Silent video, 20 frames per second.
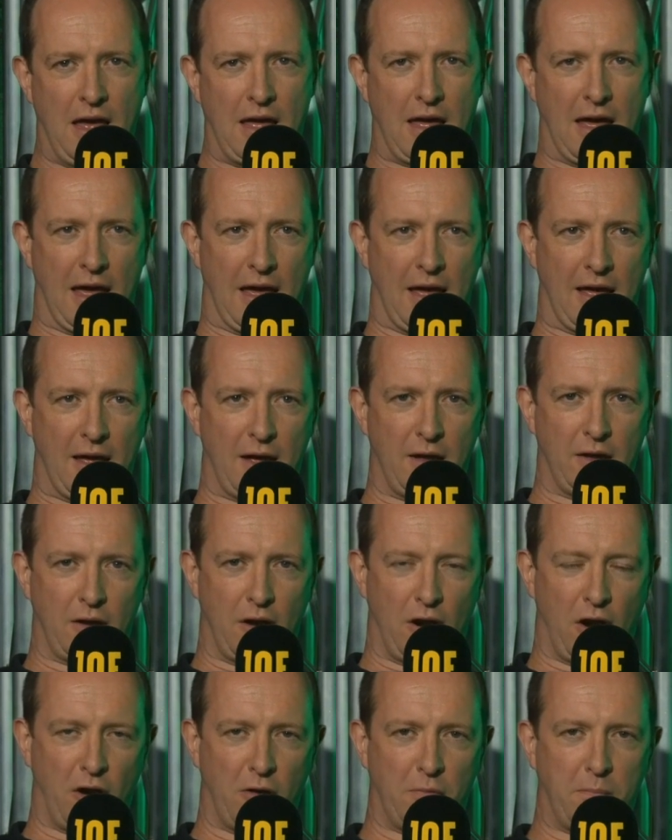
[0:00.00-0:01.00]
uh,
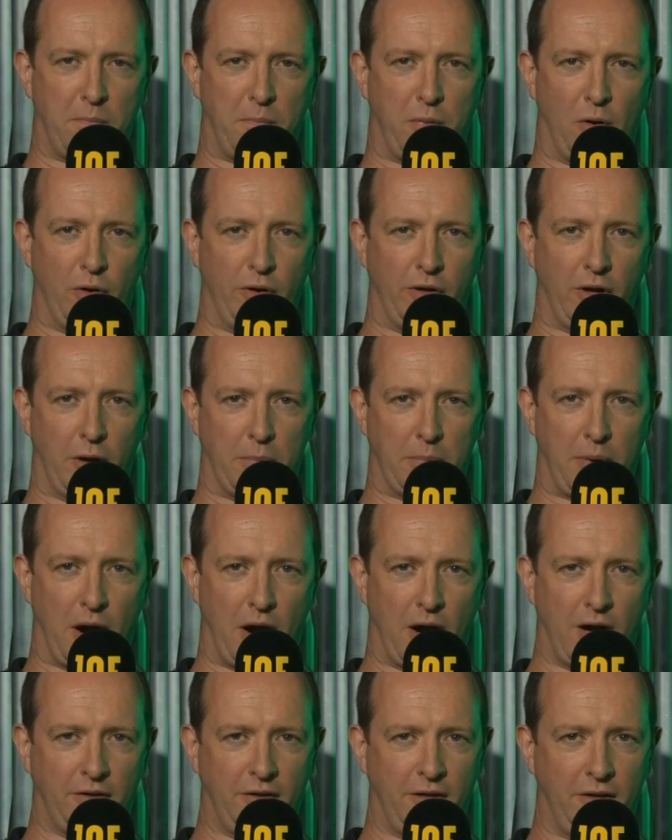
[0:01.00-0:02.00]
her point, her
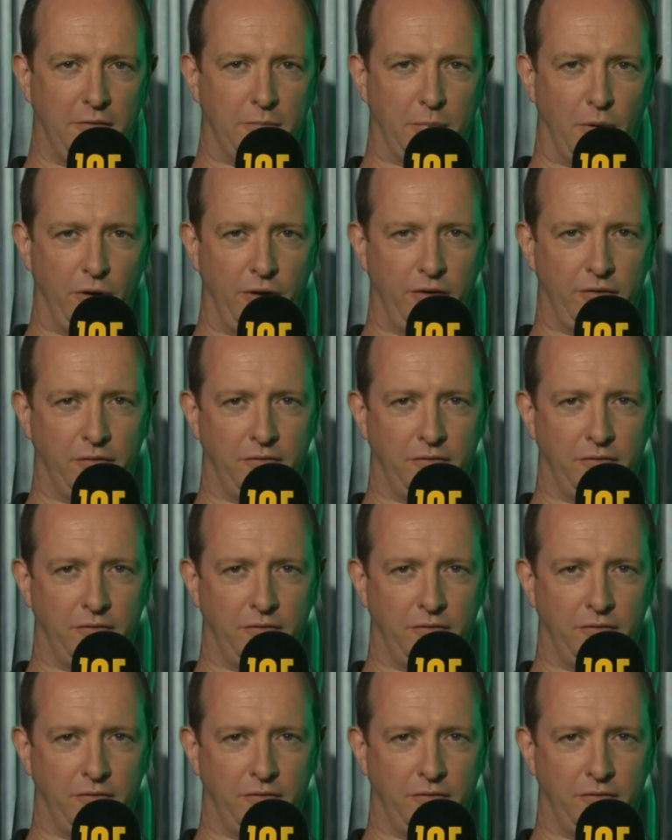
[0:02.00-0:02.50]
party's points